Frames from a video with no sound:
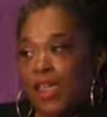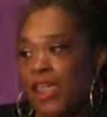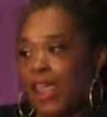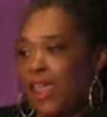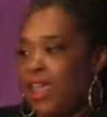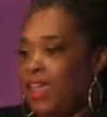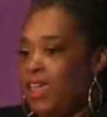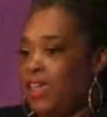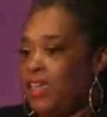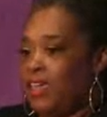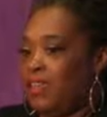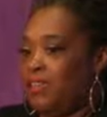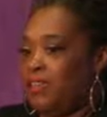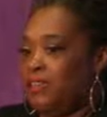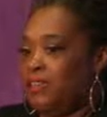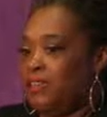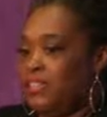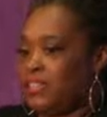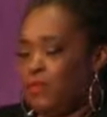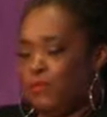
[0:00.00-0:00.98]

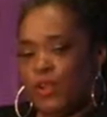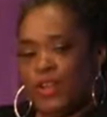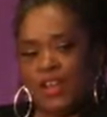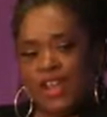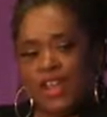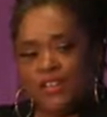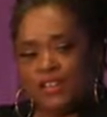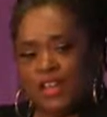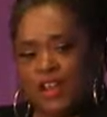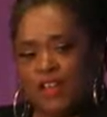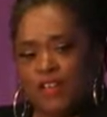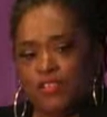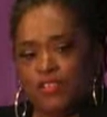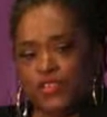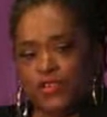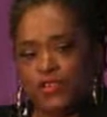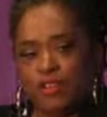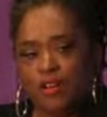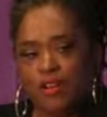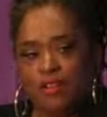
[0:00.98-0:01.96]
and someone knocked at our
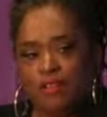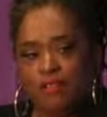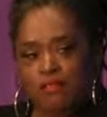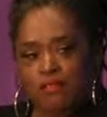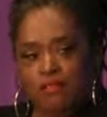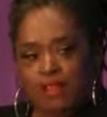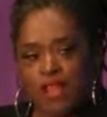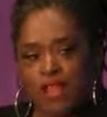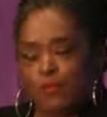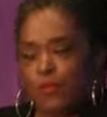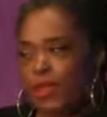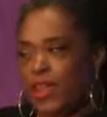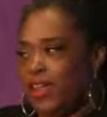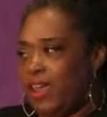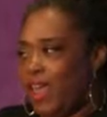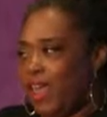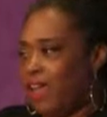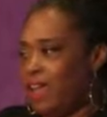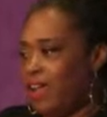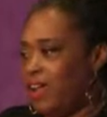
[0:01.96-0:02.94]
door, and
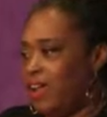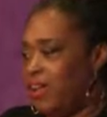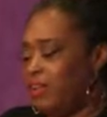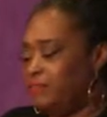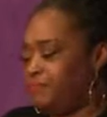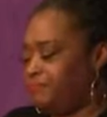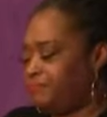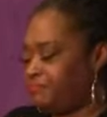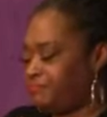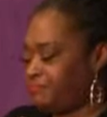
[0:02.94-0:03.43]
we had a